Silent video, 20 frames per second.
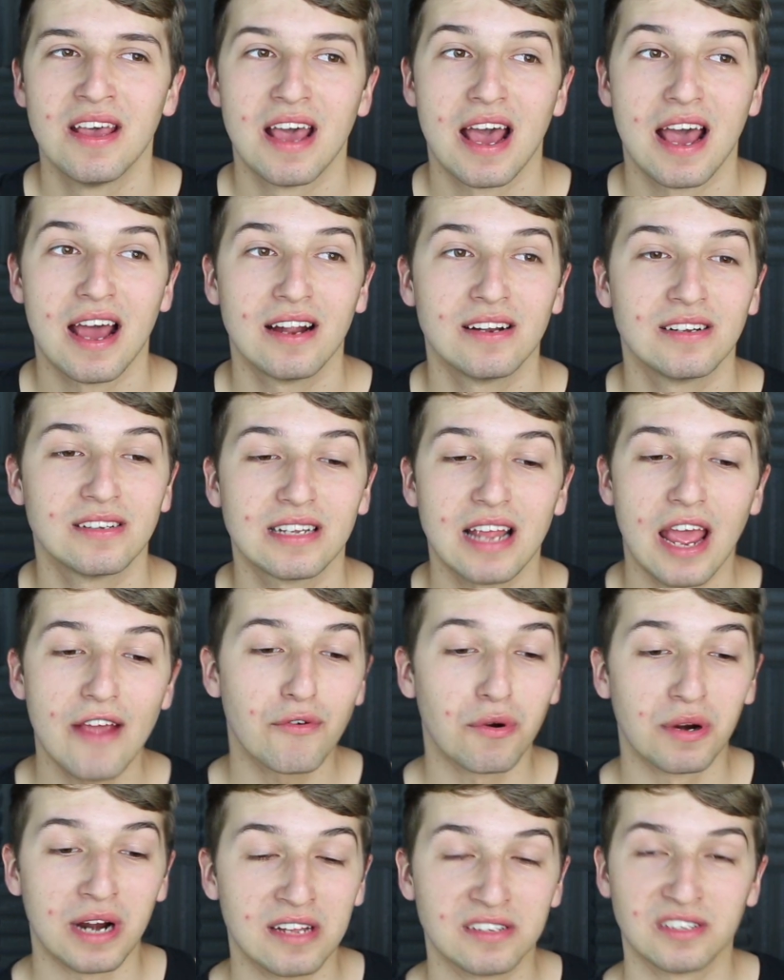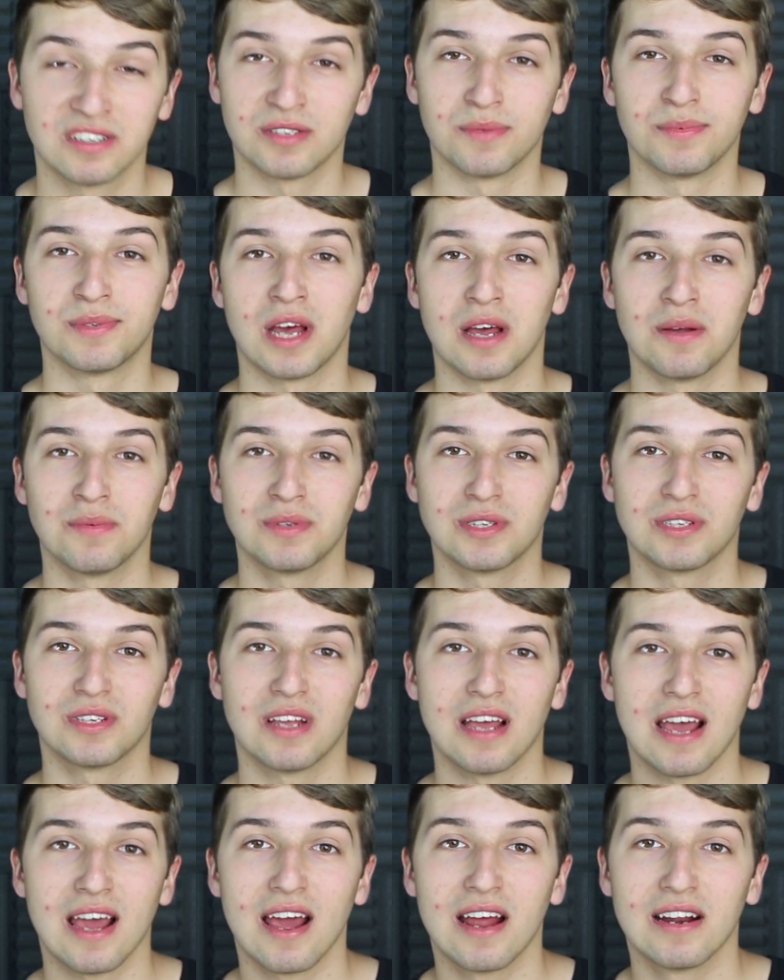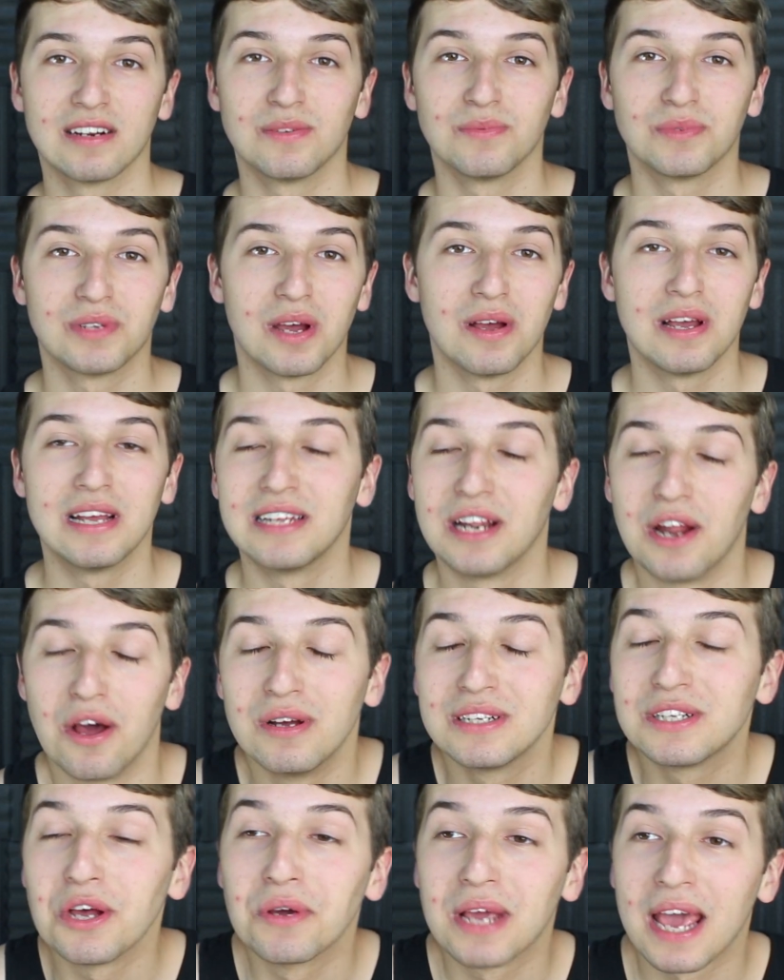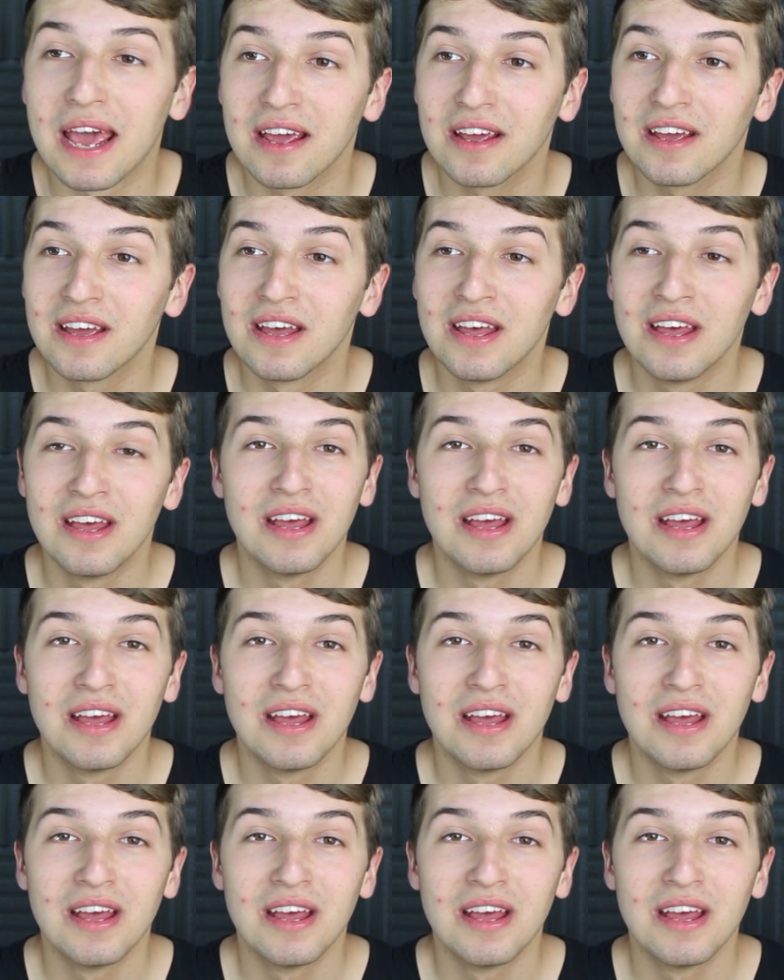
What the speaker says: And everyone has it sometimes, and sometimes, you know, it's okay.